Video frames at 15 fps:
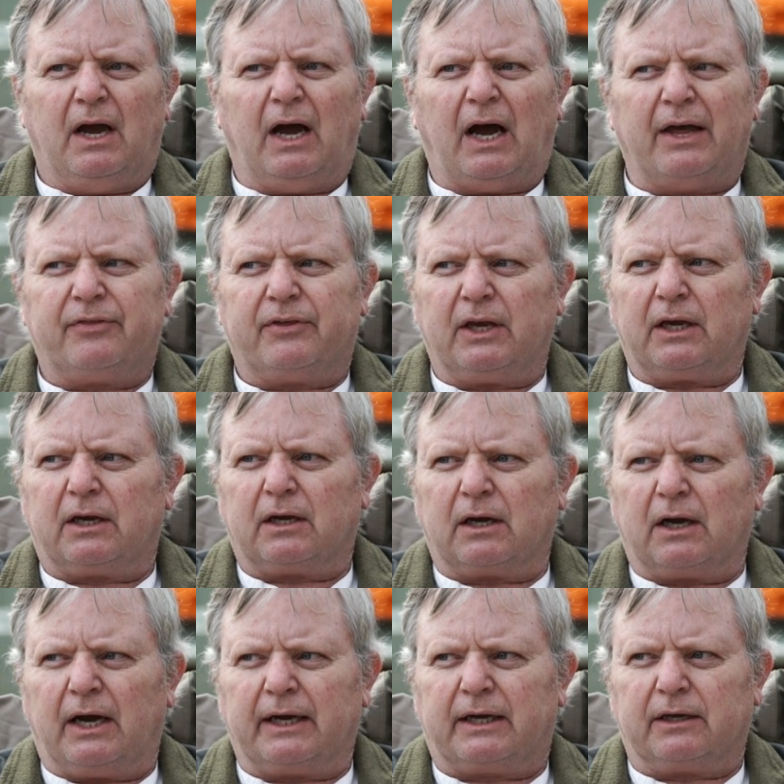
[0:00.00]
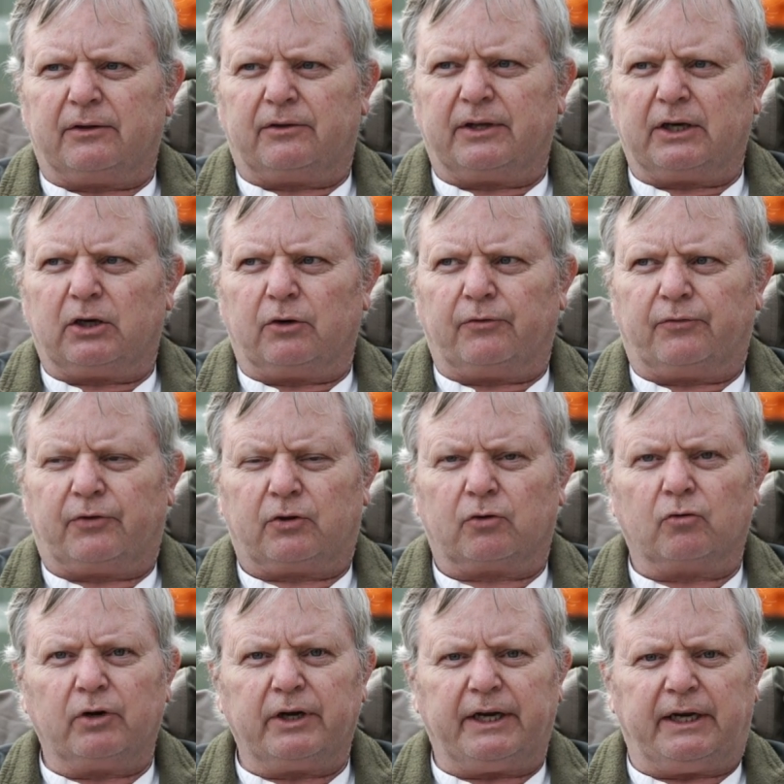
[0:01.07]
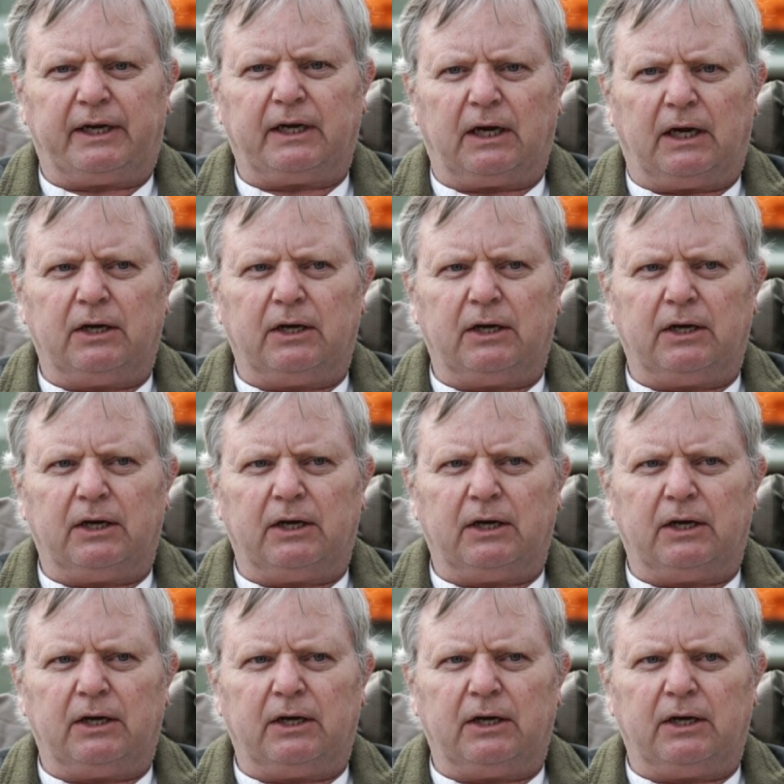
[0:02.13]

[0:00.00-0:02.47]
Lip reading: I think I can think of three,